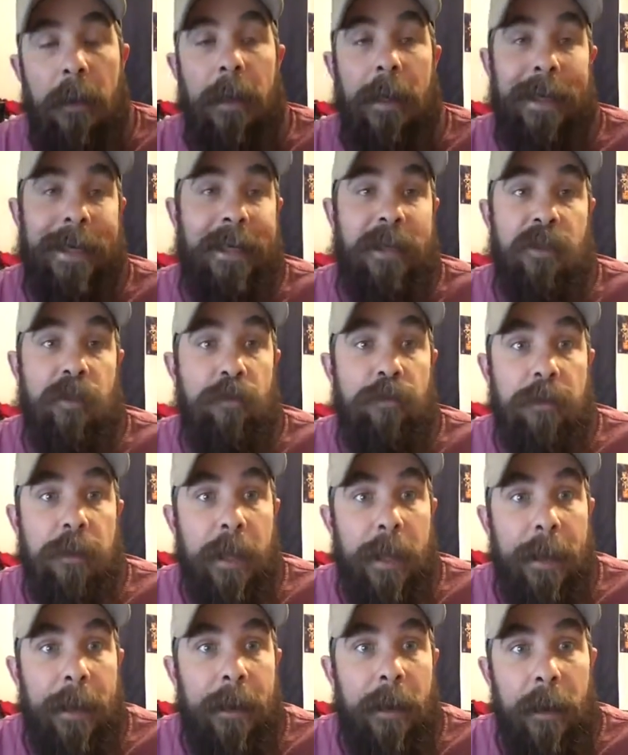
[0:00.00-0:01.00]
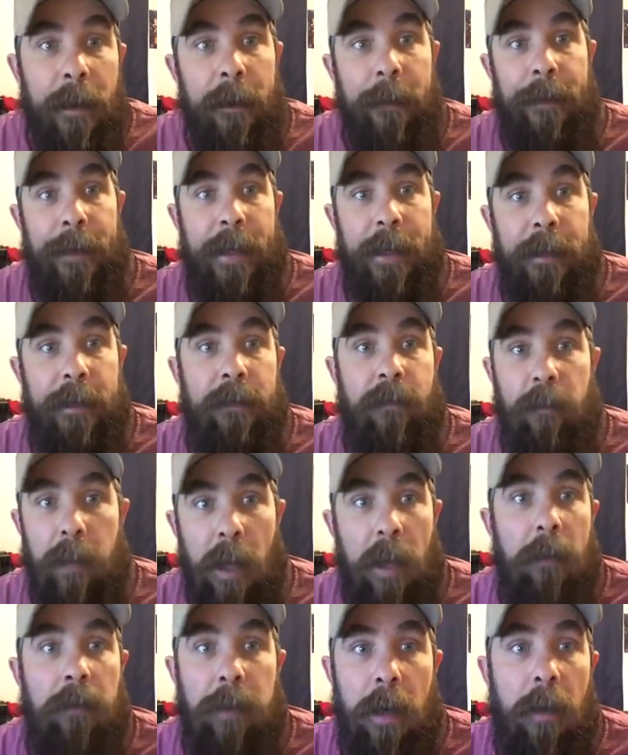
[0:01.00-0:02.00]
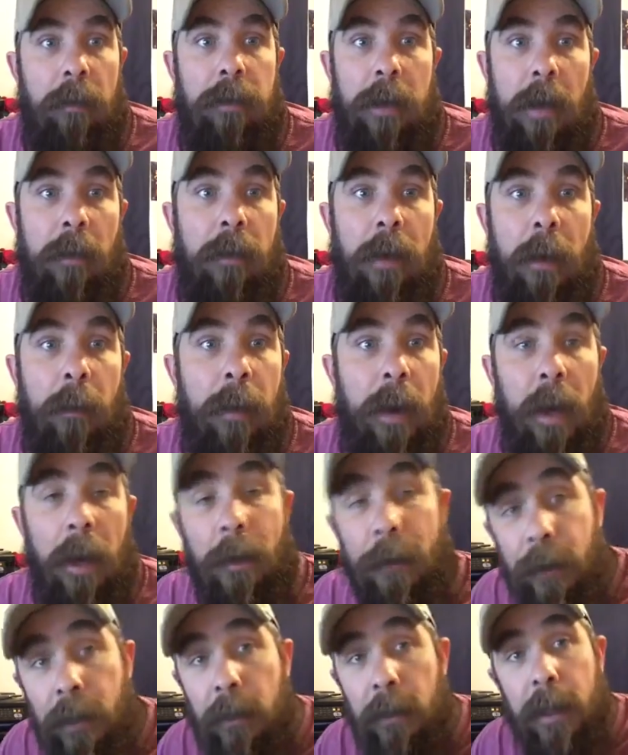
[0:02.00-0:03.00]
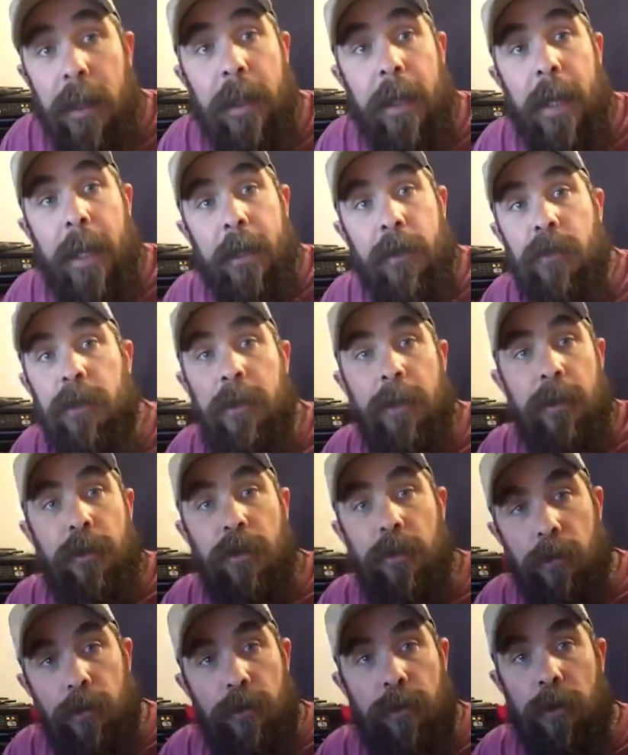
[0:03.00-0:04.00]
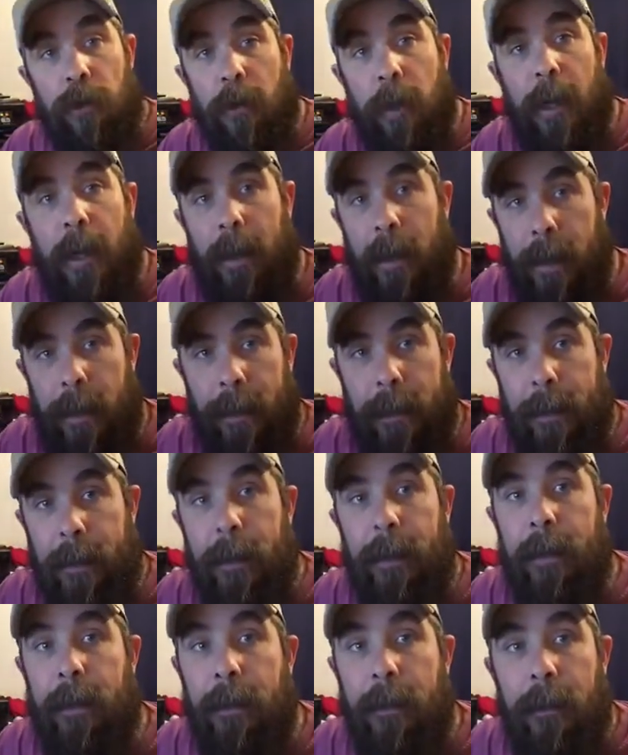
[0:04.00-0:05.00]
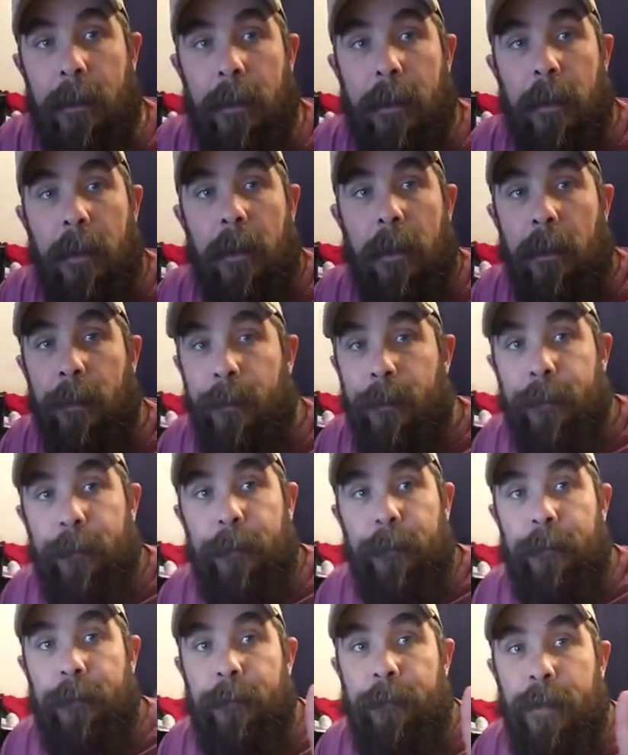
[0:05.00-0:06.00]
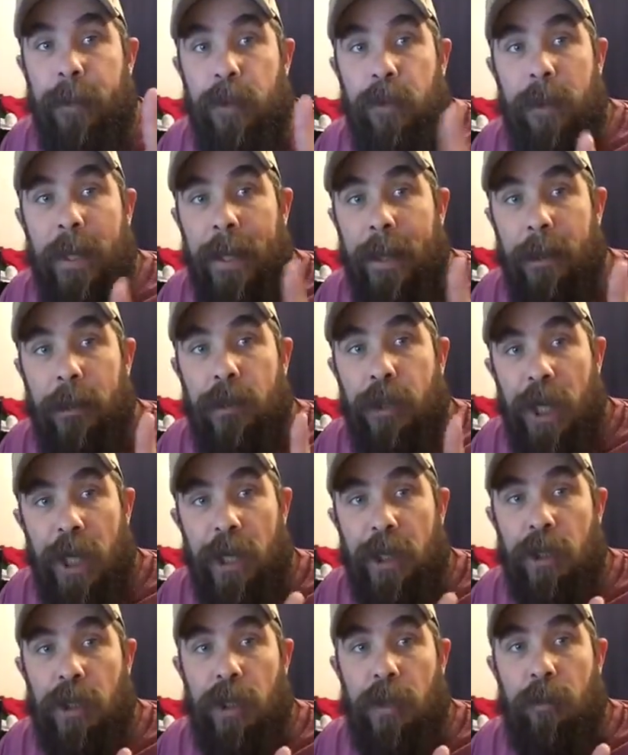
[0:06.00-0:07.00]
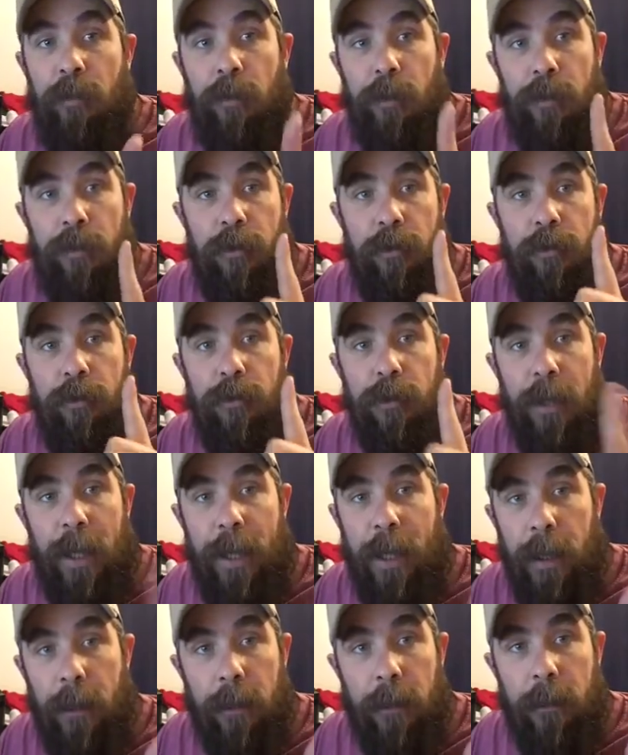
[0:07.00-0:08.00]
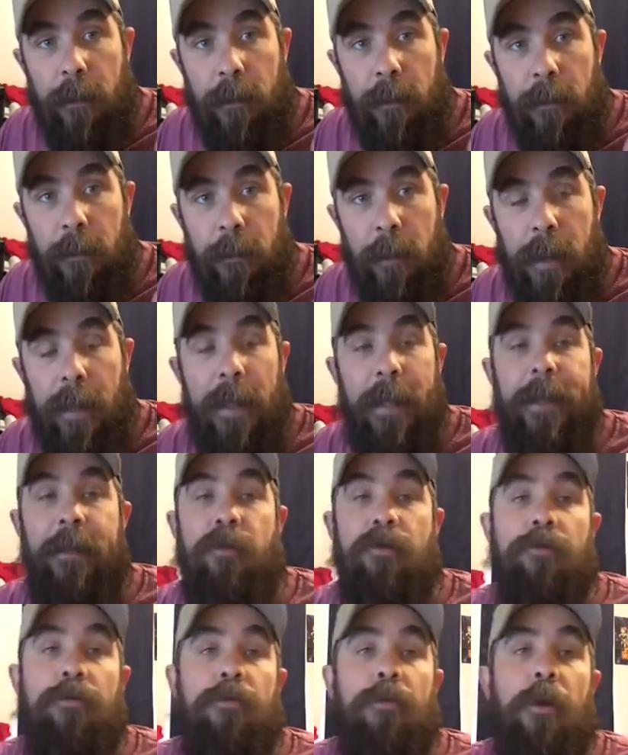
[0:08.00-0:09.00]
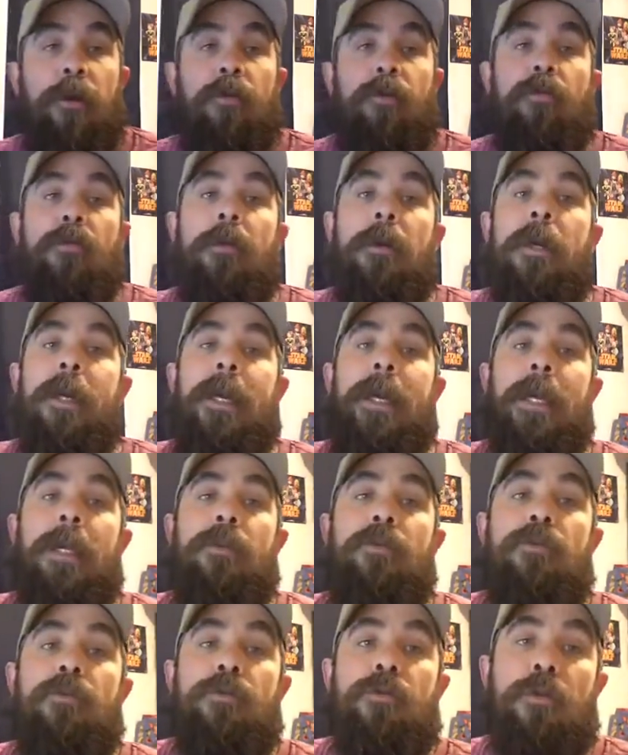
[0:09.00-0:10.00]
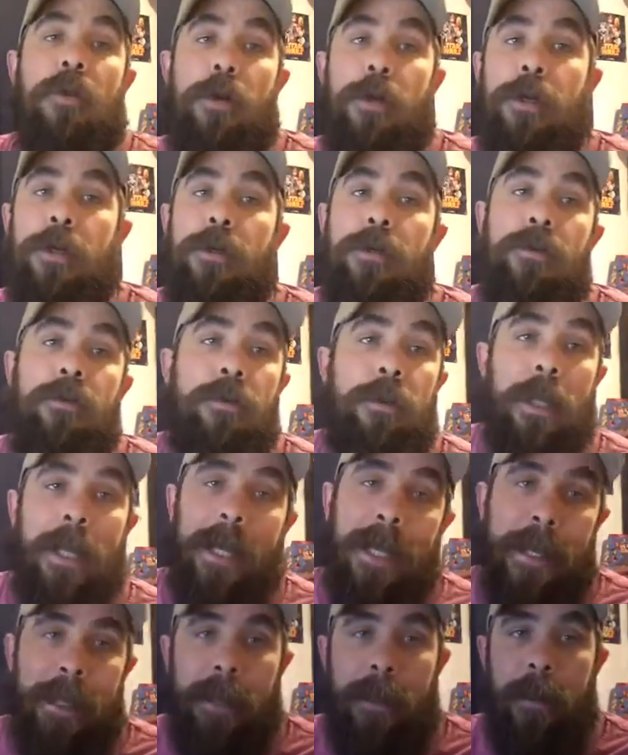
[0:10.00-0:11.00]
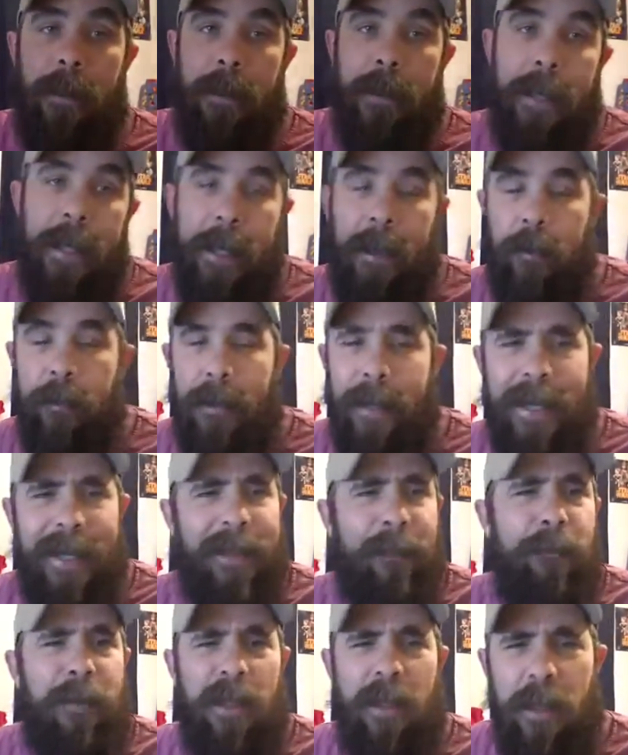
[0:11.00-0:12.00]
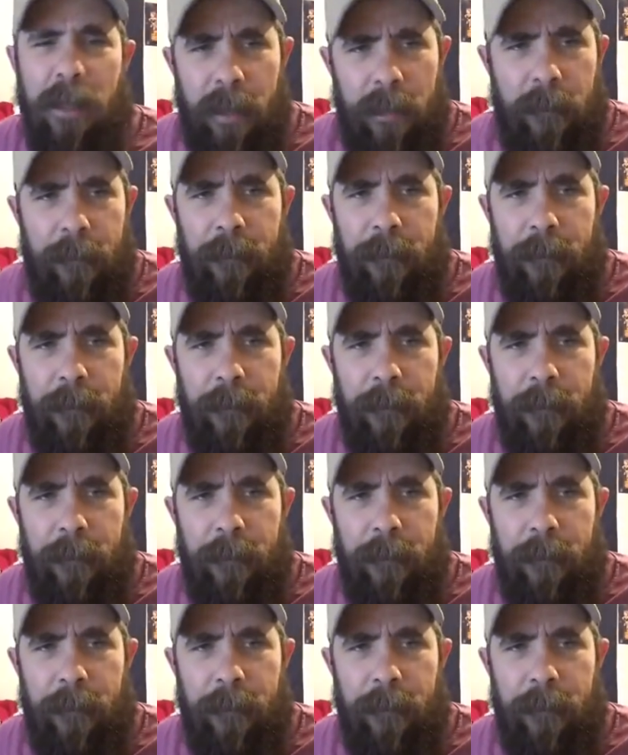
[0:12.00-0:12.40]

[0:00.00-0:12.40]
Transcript: unless you set it up as blah blah blah blah blah. You can actually choose your line ID, but you can't change it once you set it unless you go and you start a new line account, I believe.